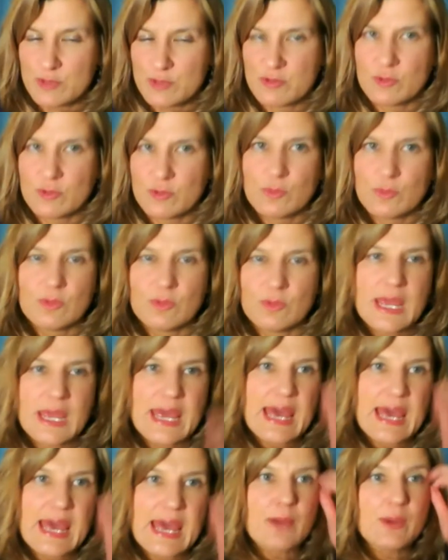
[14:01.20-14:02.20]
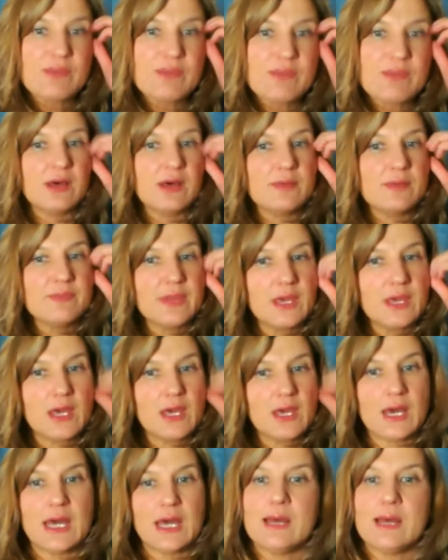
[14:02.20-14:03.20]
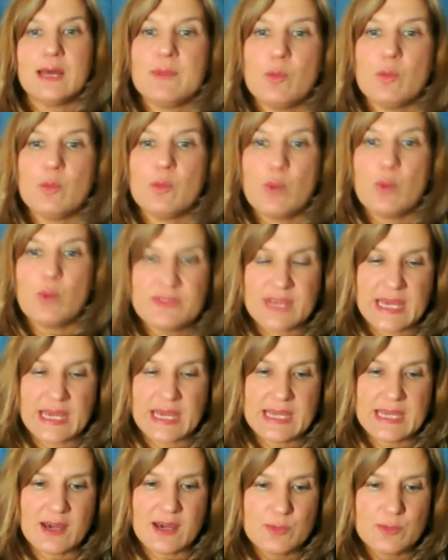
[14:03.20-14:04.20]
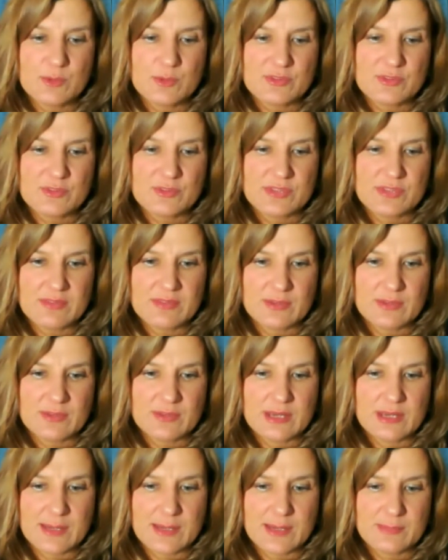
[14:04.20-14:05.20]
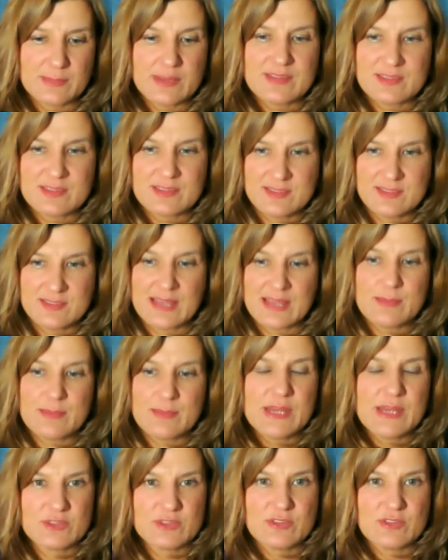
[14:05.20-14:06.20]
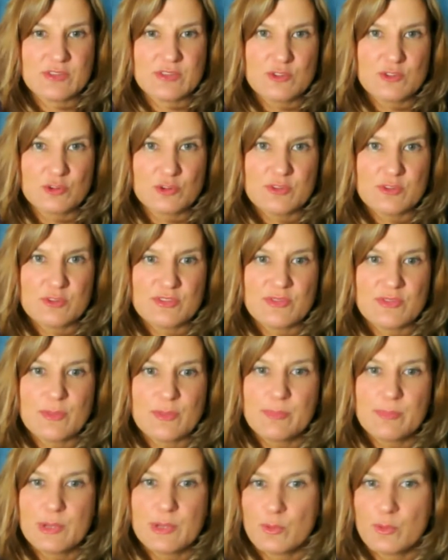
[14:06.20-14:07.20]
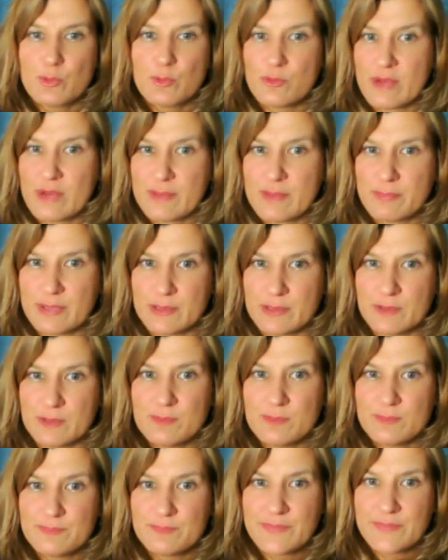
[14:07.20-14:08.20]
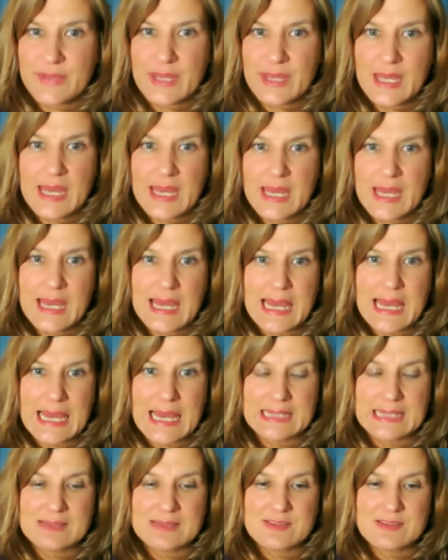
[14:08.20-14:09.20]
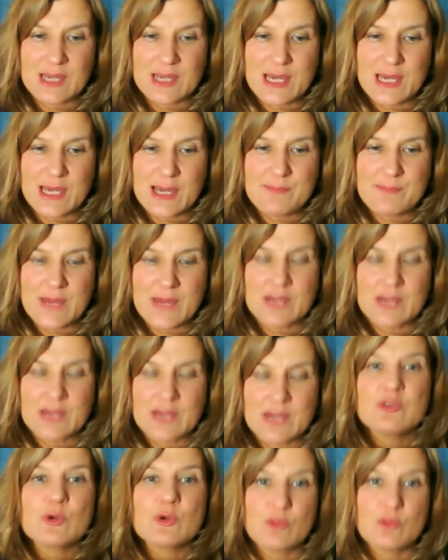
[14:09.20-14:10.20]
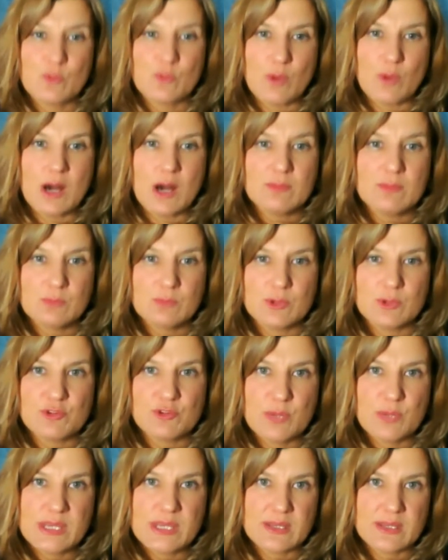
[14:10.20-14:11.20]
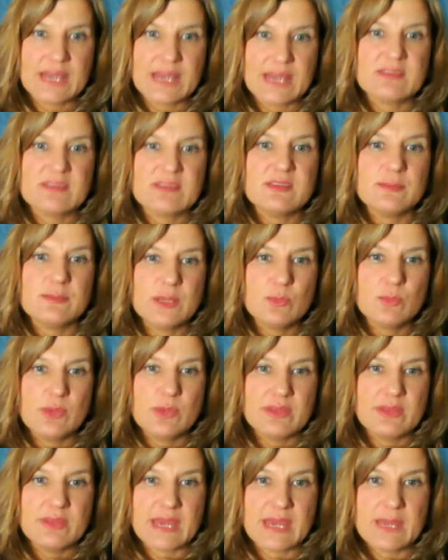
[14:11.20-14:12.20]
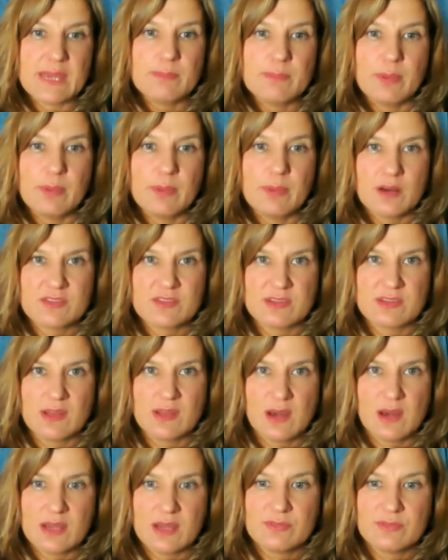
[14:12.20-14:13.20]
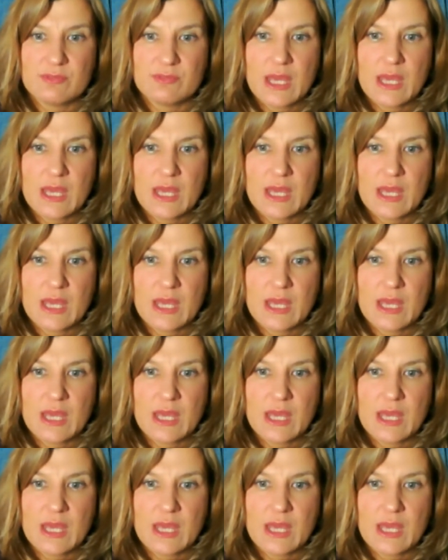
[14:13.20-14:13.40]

at all. However, one day I was given, as they say in the Matrix, the choice of the blue or the red pill, and I took the one which reconnected me with a past life,